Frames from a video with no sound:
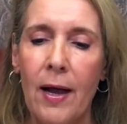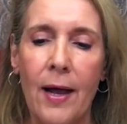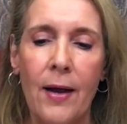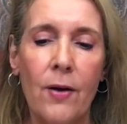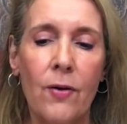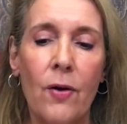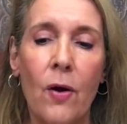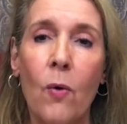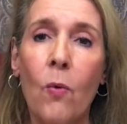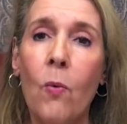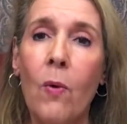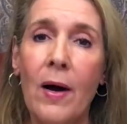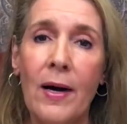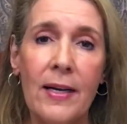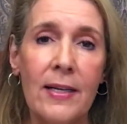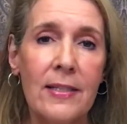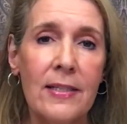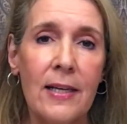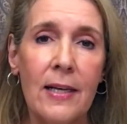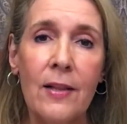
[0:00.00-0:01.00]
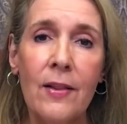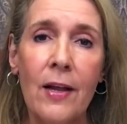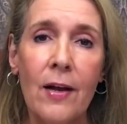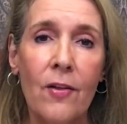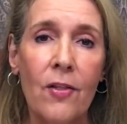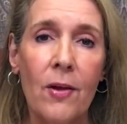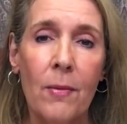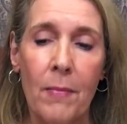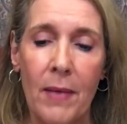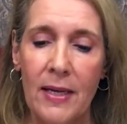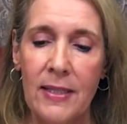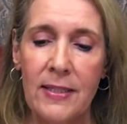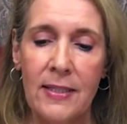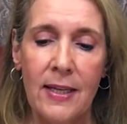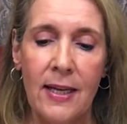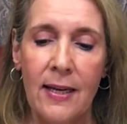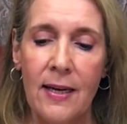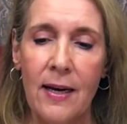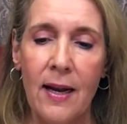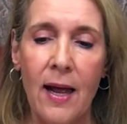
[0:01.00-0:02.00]
I don't know what is in there that my
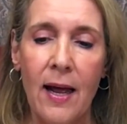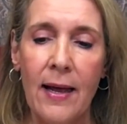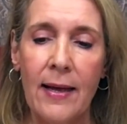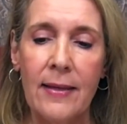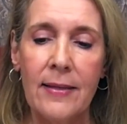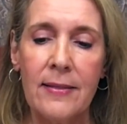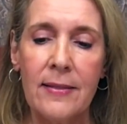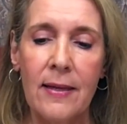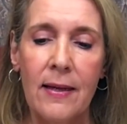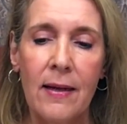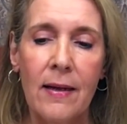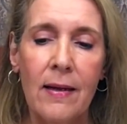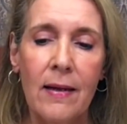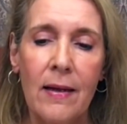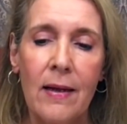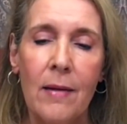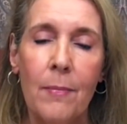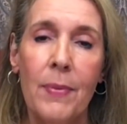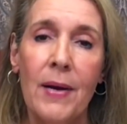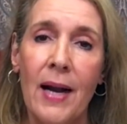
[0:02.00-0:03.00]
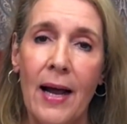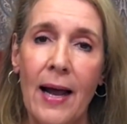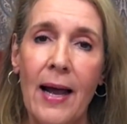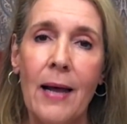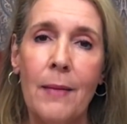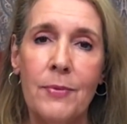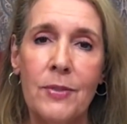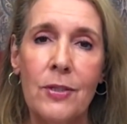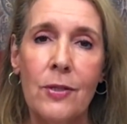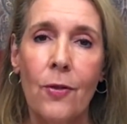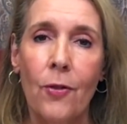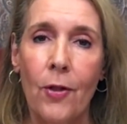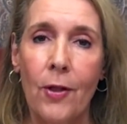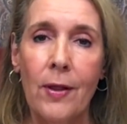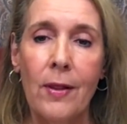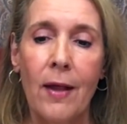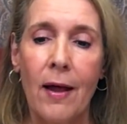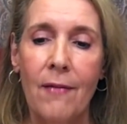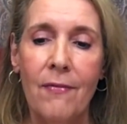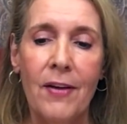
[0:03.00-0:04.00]
skin likes, but I absolutely
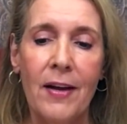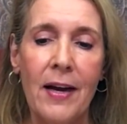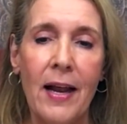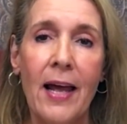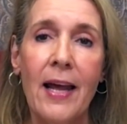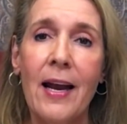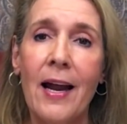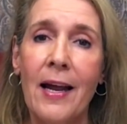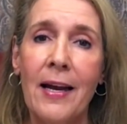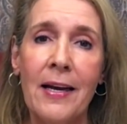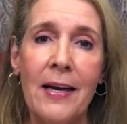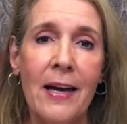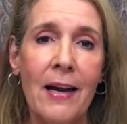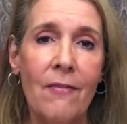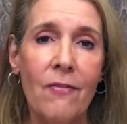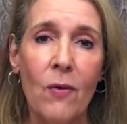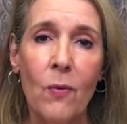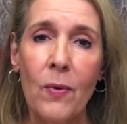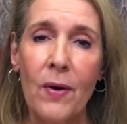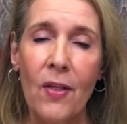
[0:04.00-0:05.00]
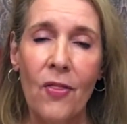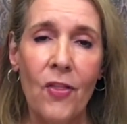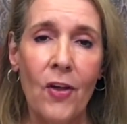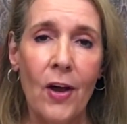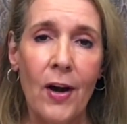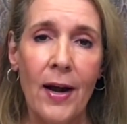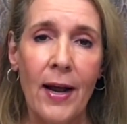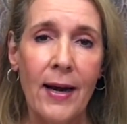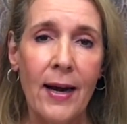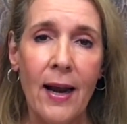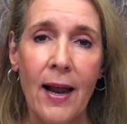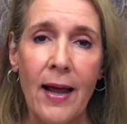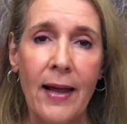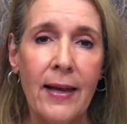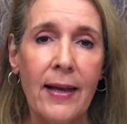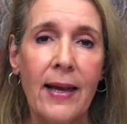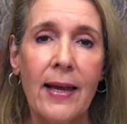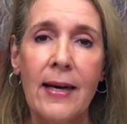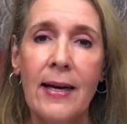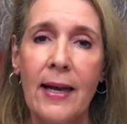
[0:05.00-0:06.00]
love it, and I never would have thought I'd like
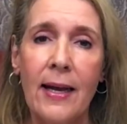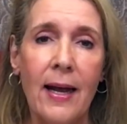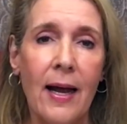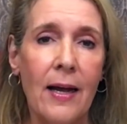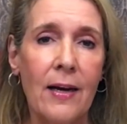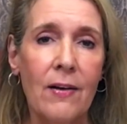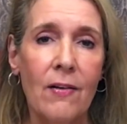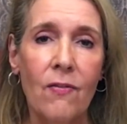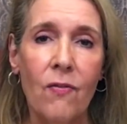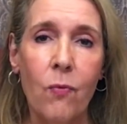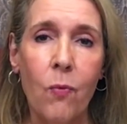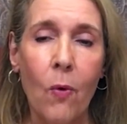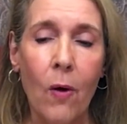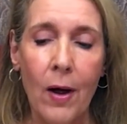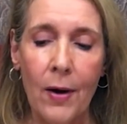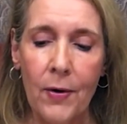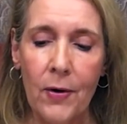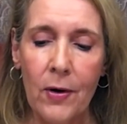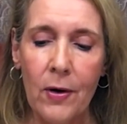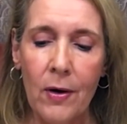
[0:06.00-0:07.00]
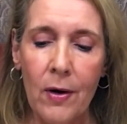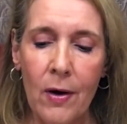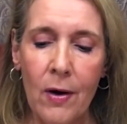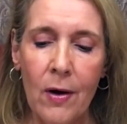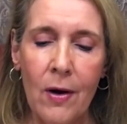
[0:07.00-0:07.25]
any kind of water